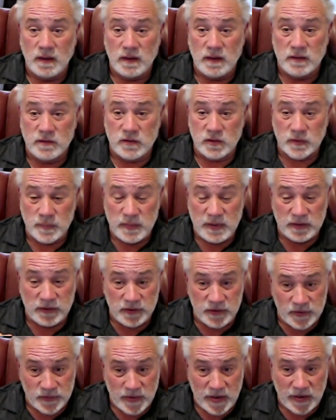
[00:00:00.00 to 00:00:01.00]
Took me a
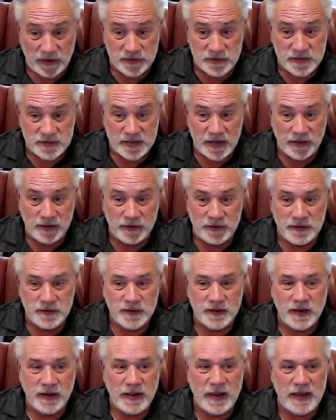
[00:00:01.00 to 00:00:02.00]
little while to sell it.
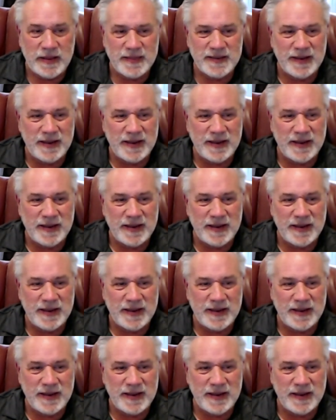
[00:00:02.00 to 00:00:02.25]
I had,